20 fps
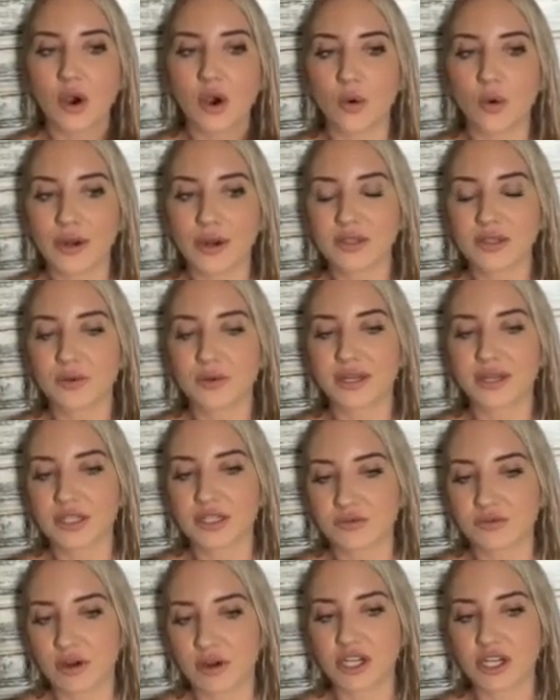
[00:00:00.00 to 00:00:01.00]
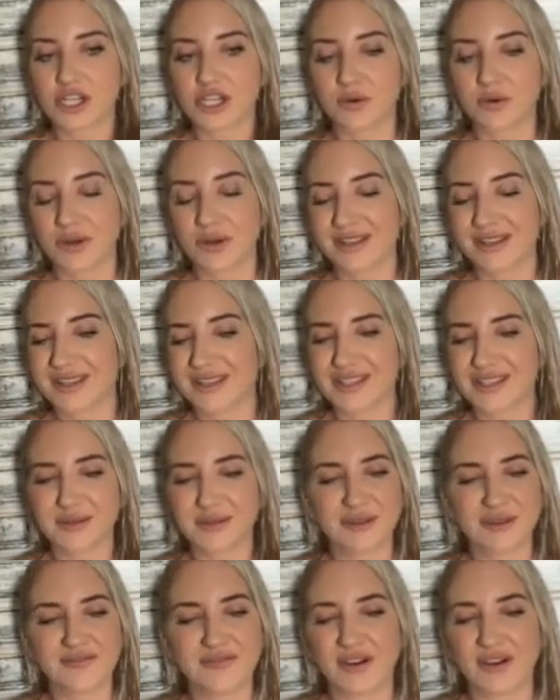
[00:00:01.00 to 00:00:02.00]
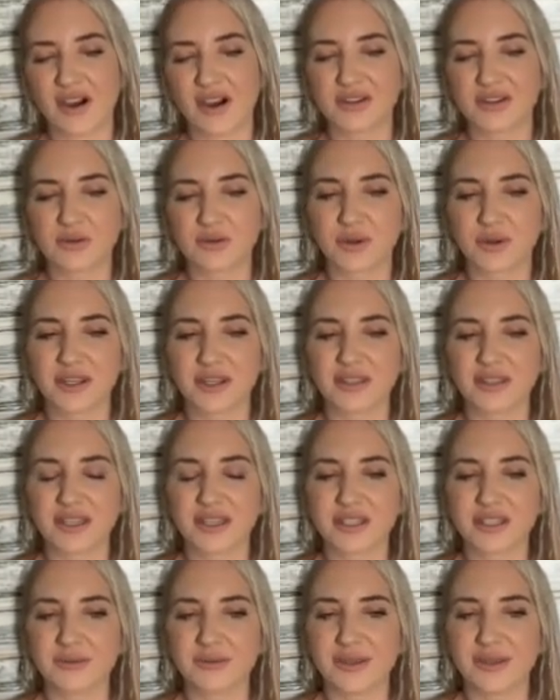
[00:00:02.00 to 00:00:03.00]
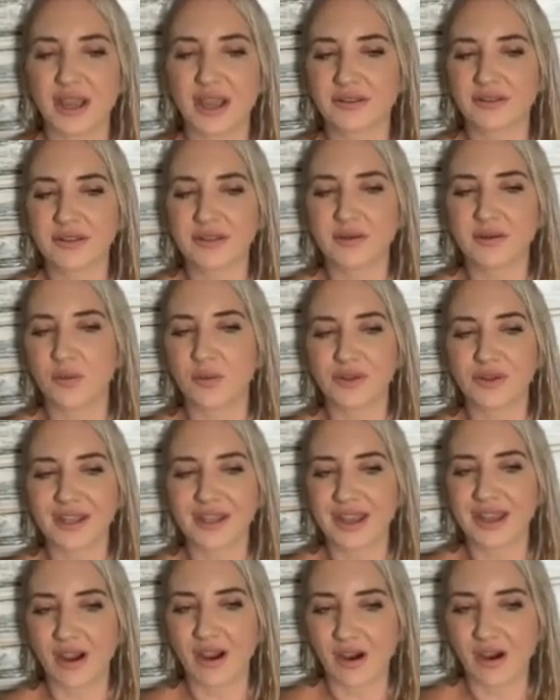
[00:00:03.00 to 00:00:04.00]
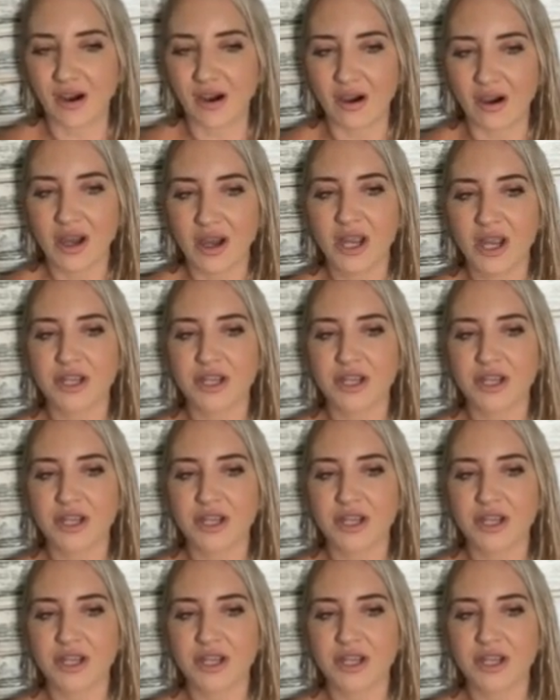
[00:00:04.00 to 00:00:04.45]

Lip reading: always wanting things to be fast, wanting things to be other than what they are.